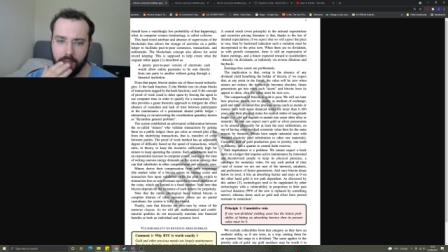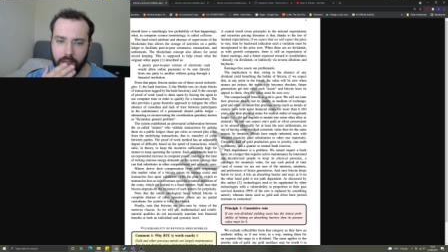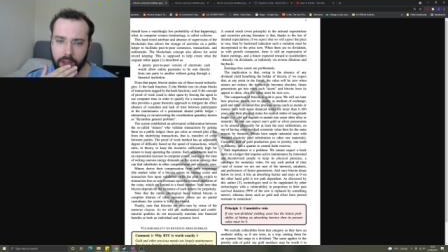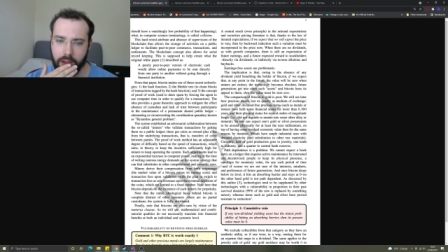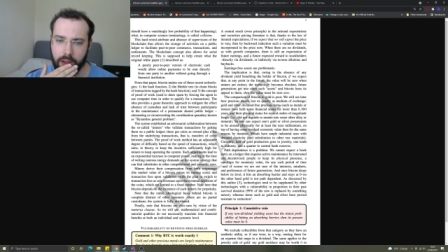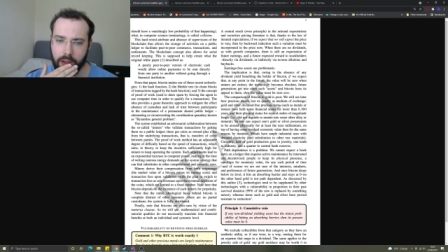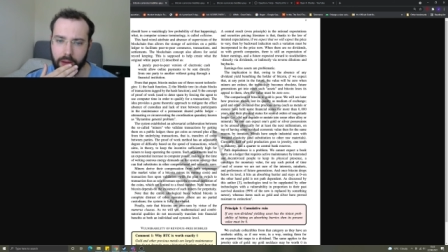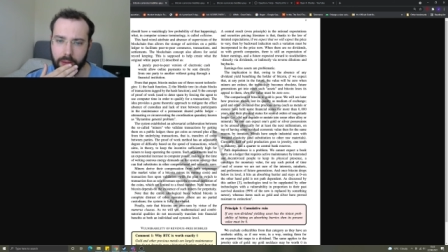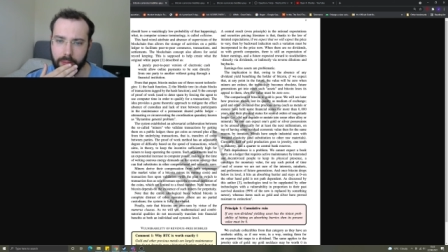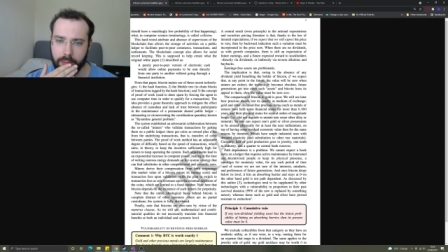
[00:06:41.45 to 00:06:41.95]

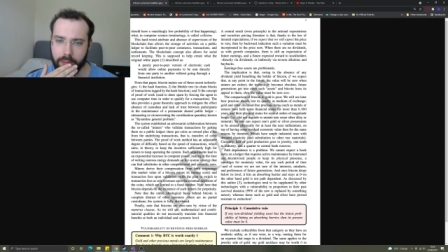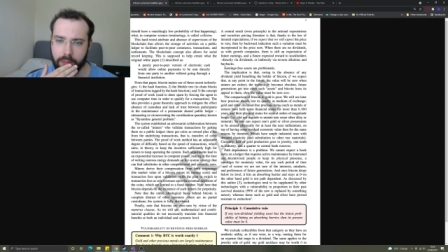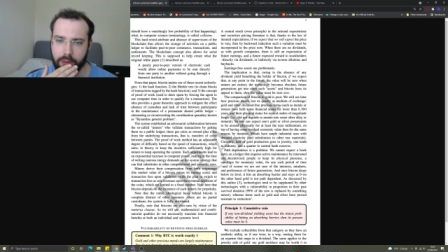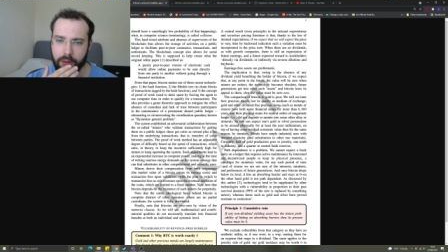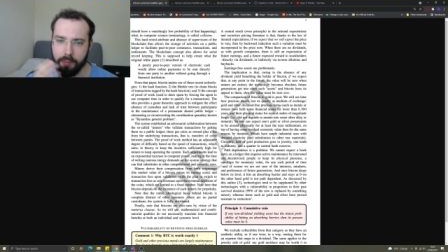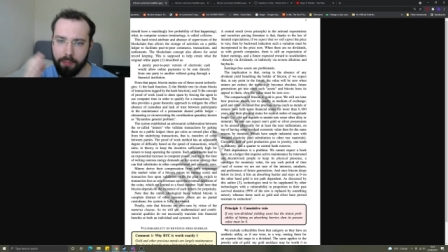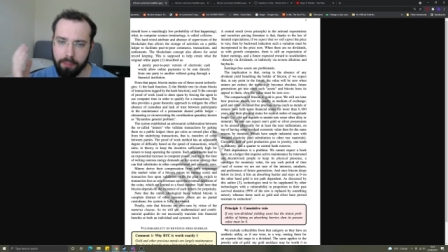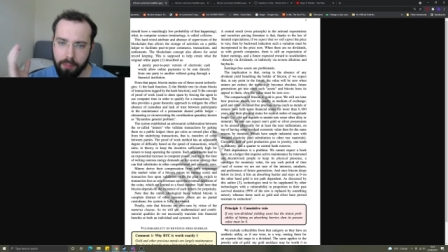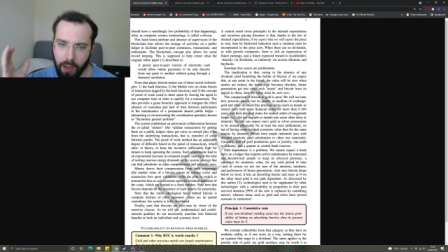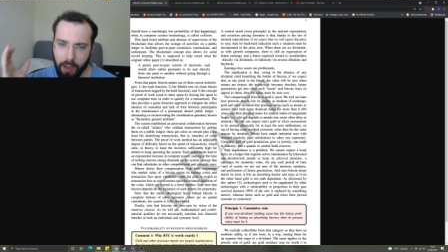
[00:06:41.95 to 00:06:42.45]
um,
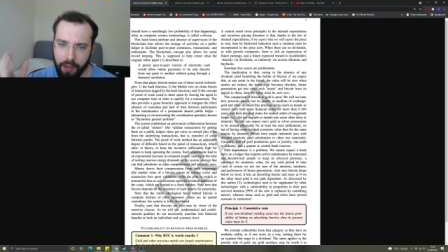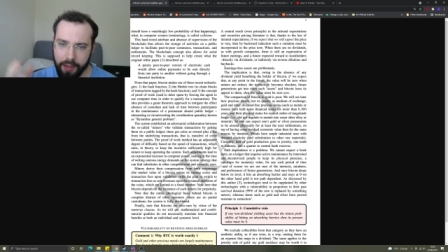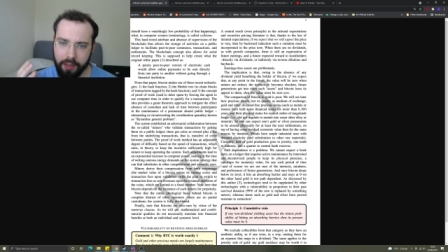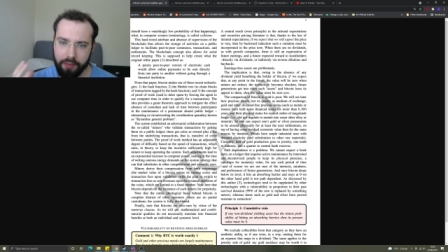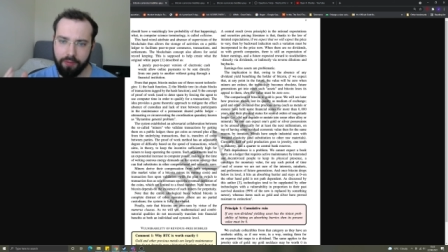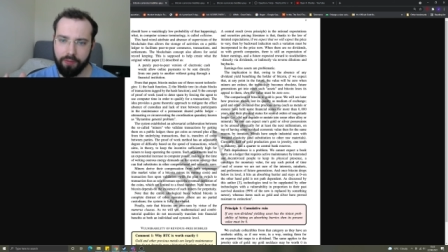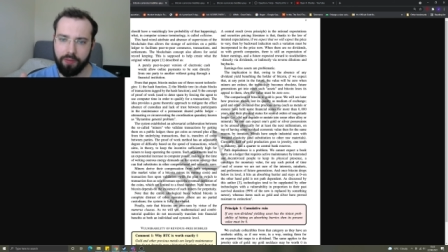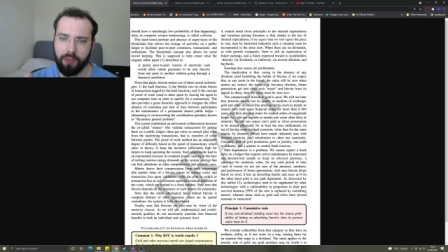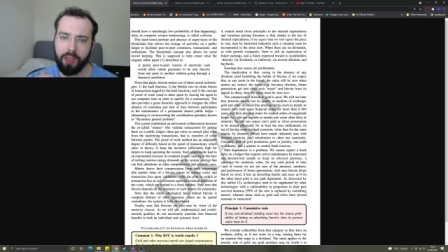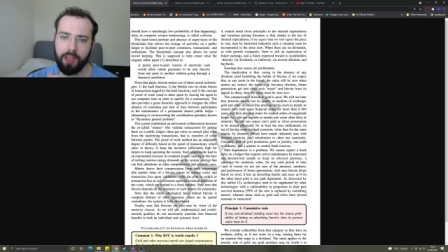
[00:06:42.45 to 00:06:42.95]
the mining
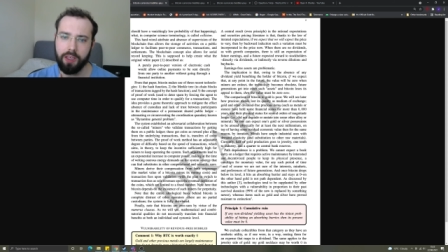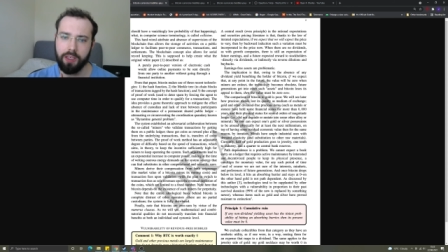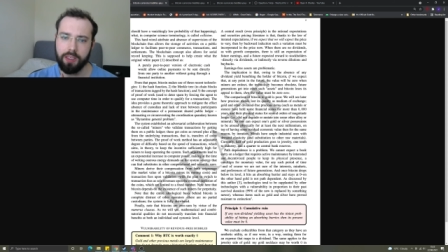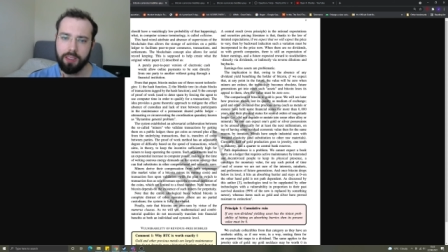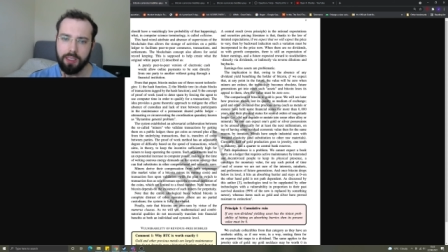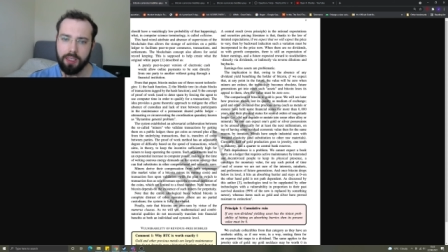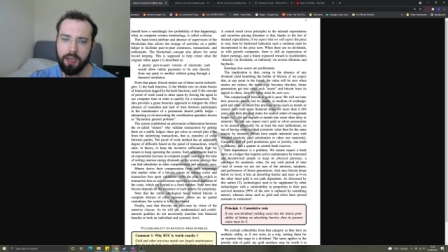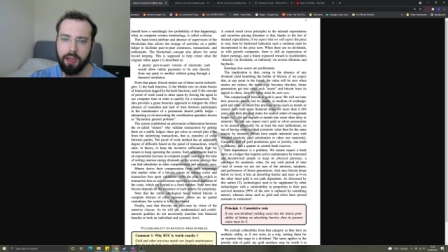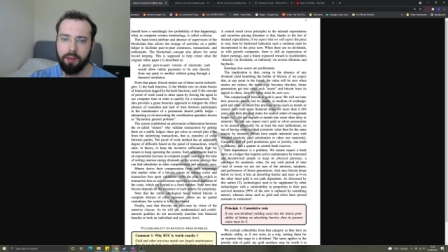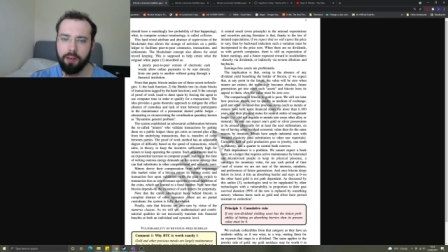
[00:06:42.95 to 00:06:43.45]
fees
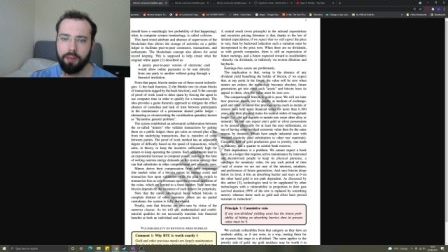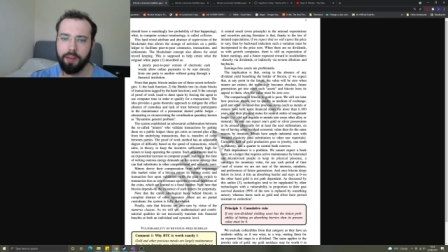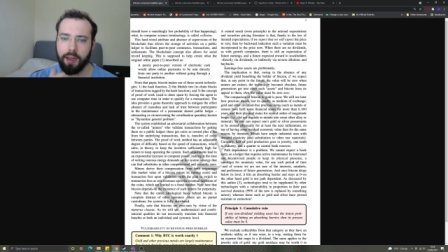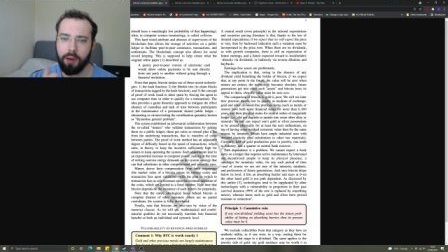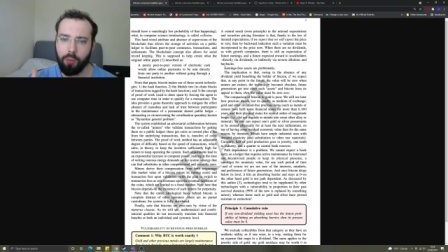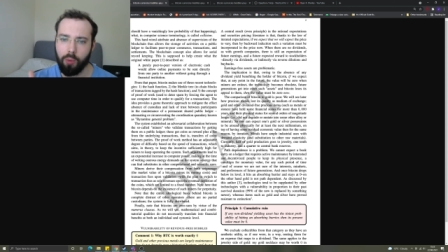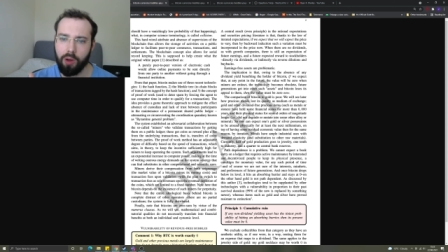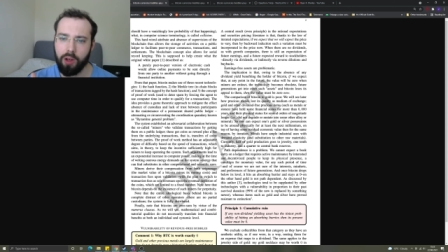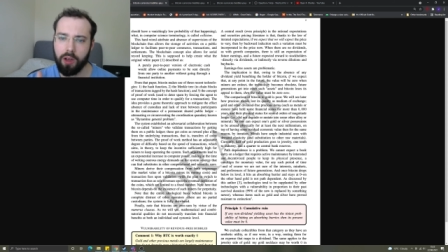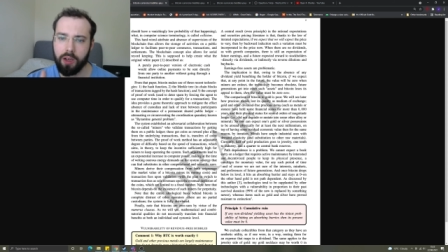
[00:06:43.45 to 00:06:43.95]
and how that
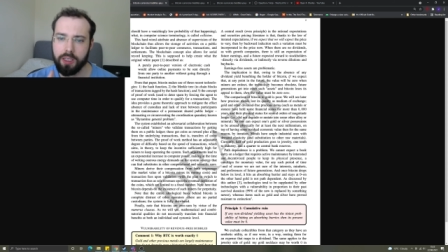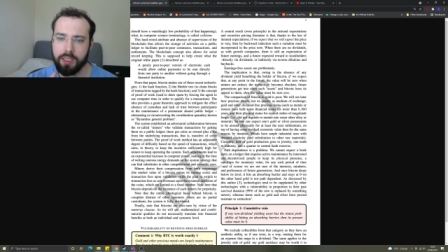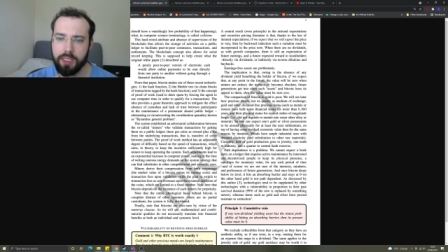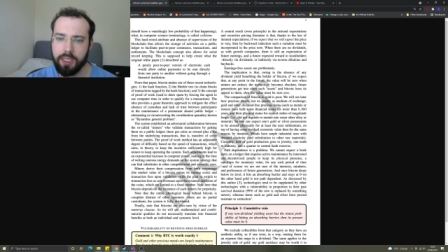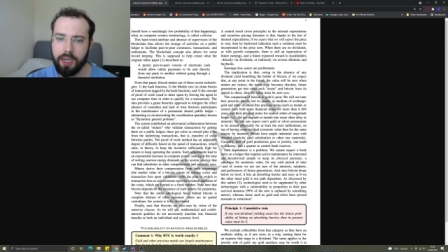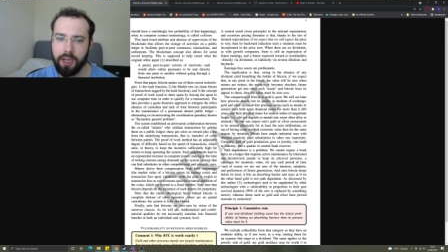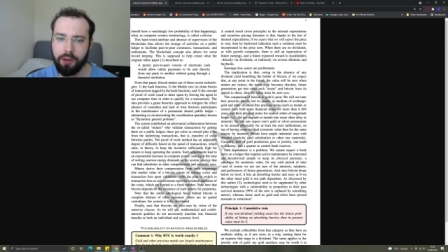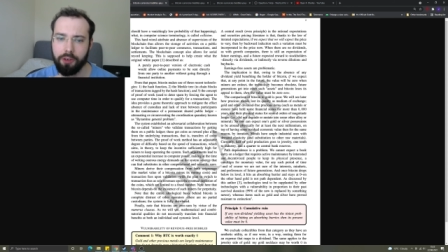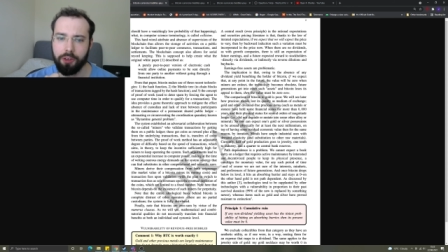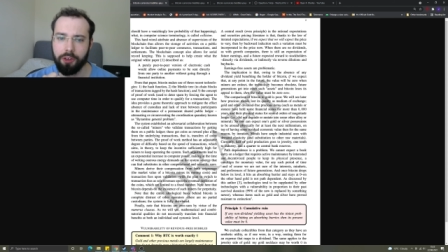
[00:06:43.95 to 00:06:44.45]
works and
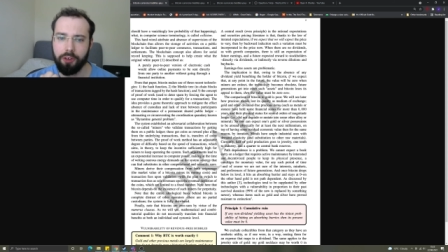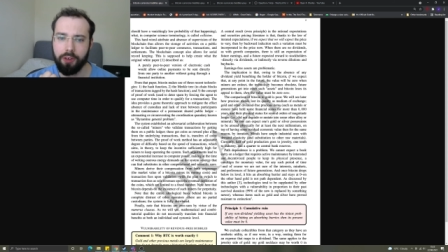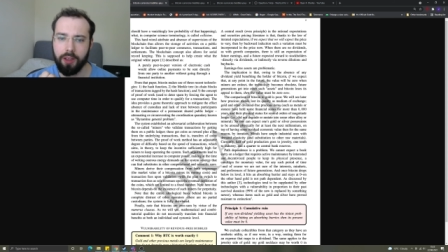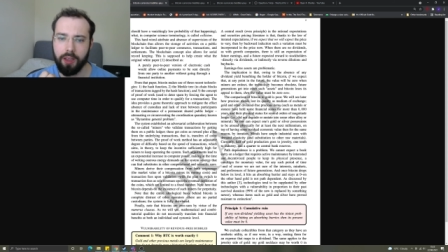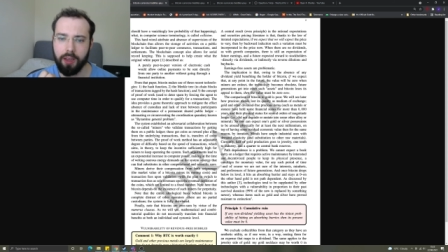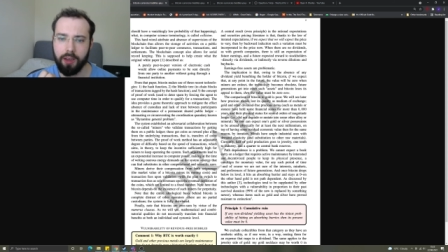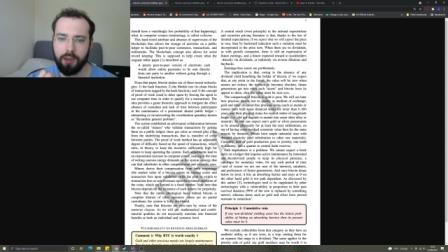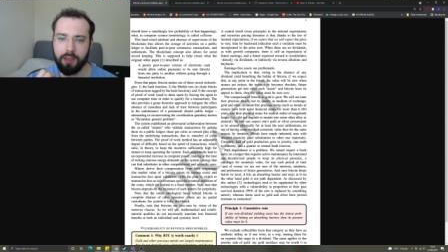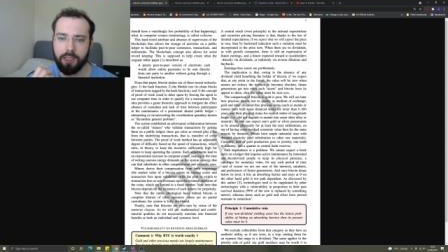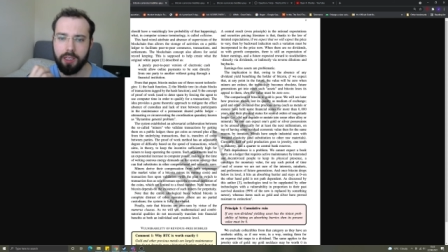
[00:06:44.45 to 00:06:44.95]
how you
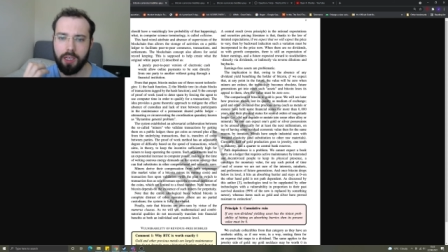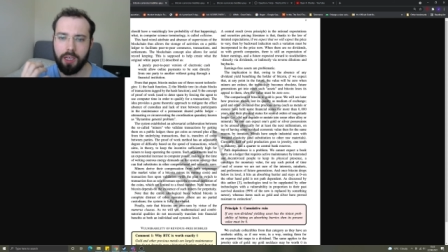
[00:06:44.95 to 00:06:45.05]
need